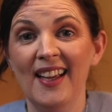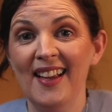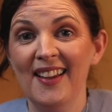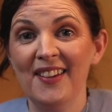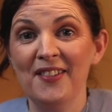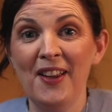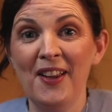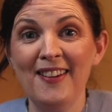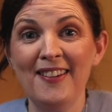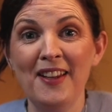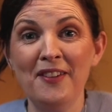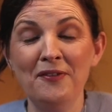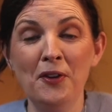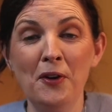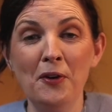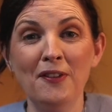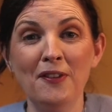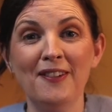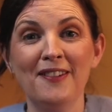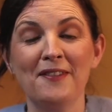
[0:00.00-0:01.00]
So that's it,
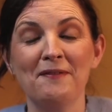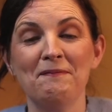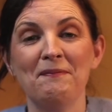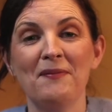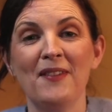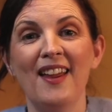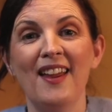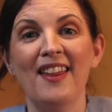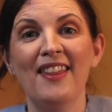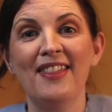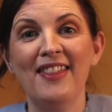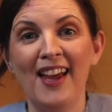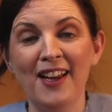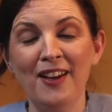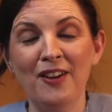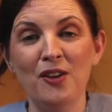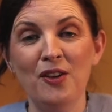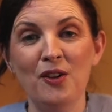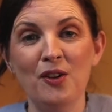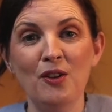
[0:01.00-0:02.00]
folks.
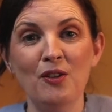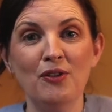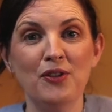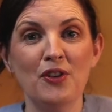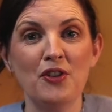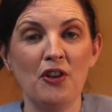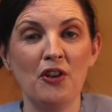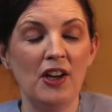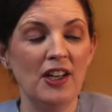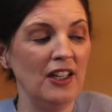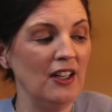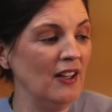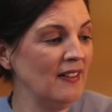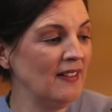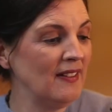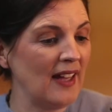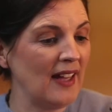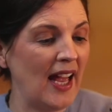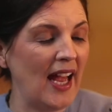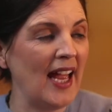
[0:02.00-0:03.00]
thank you for joining
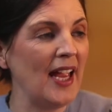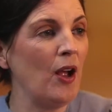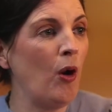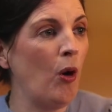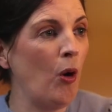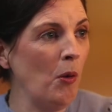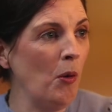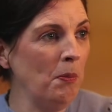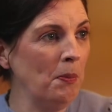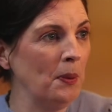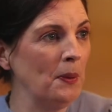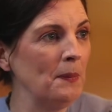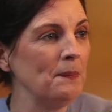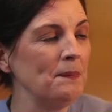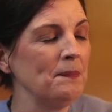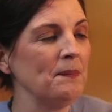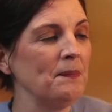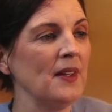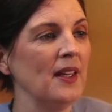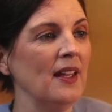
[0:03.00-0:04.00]
us. I hope
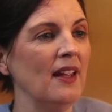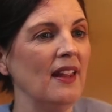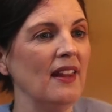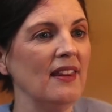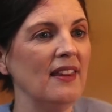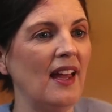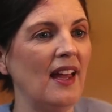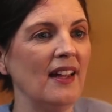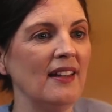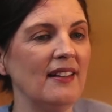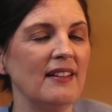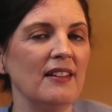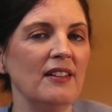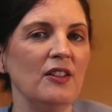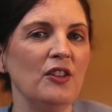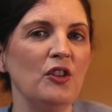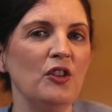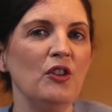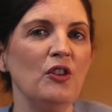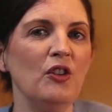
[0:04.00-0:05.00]
that
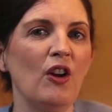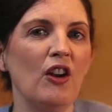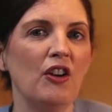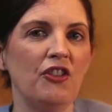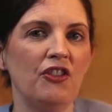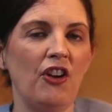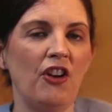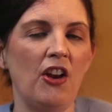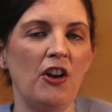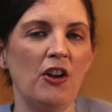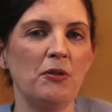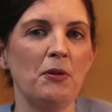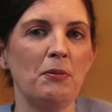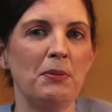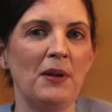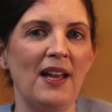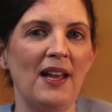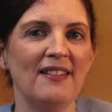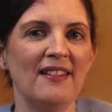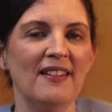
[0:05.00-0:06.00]
you are showered with
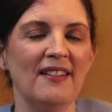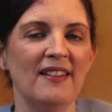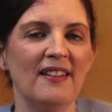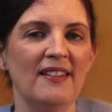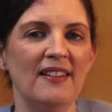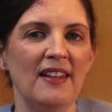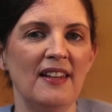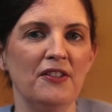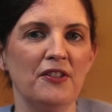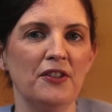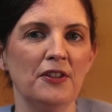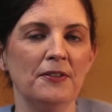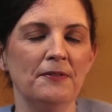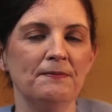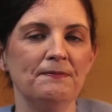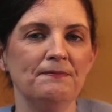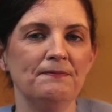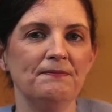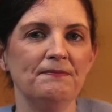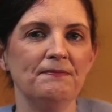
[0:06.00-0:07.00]
blessings this Easter.
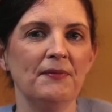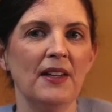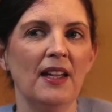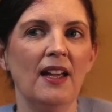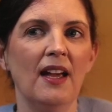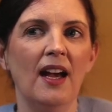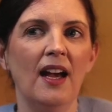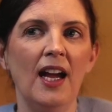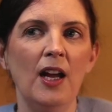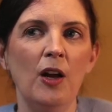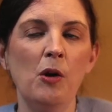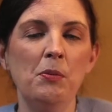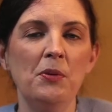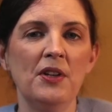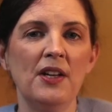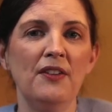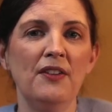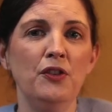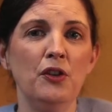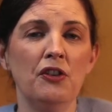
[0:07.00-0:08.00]
I hope
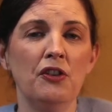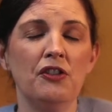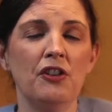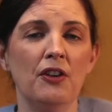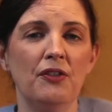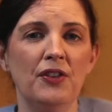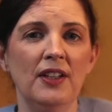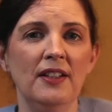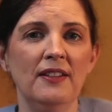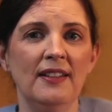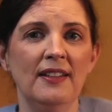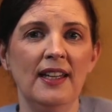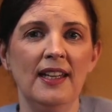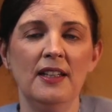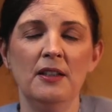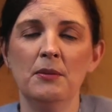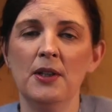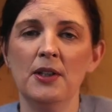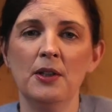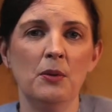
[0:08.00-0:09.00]
that if you're suffering today,
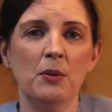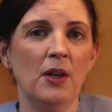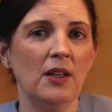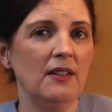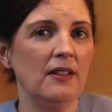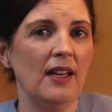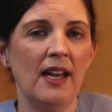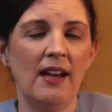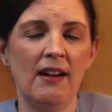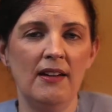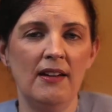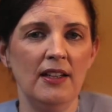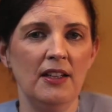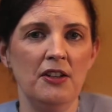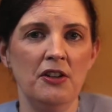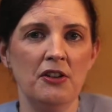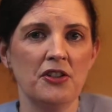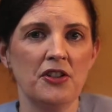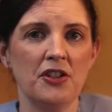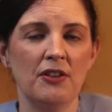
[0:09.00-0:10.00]
no matter what area
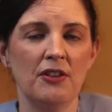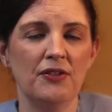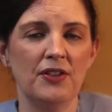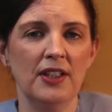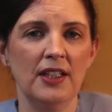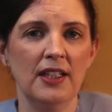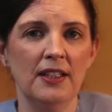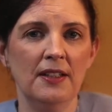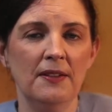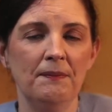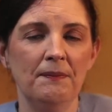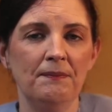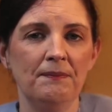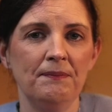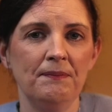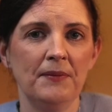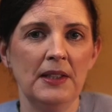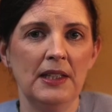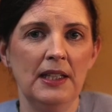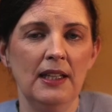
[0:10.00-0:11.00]
you're suffering in,
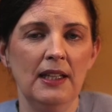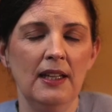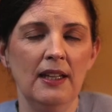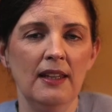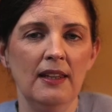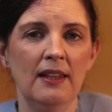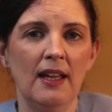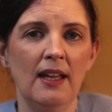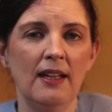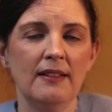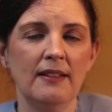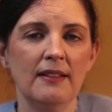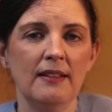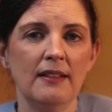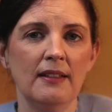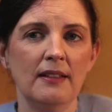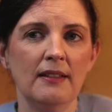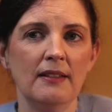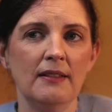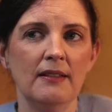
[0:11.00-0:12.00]
that
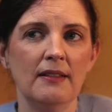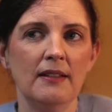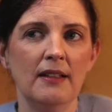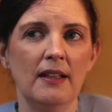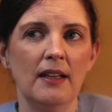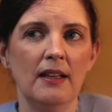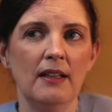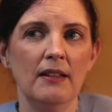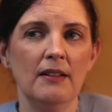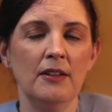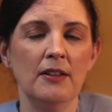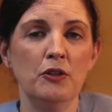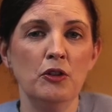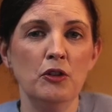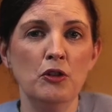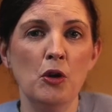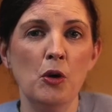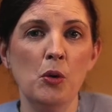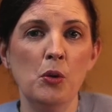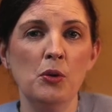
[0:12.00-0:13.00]

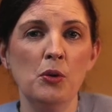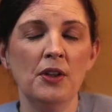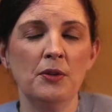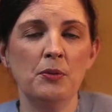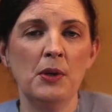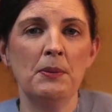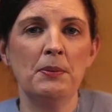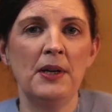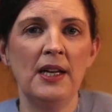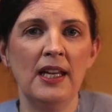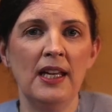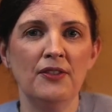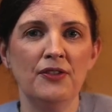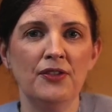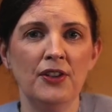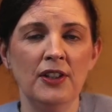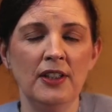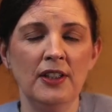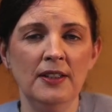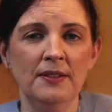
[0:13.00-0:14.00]
you know that we're praying
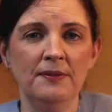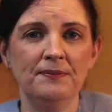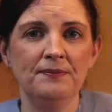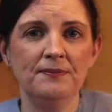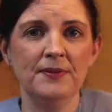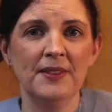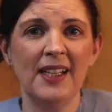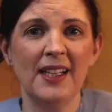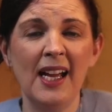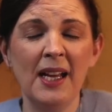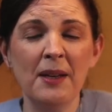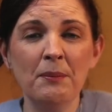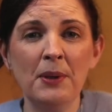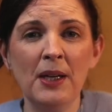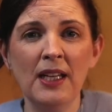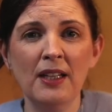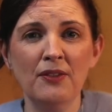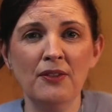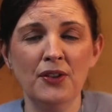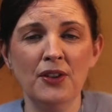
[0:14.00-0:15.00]
for you. I'm
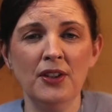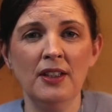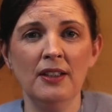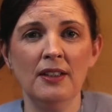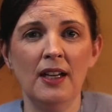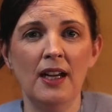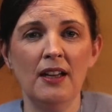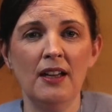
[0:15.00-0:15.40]
praying for you.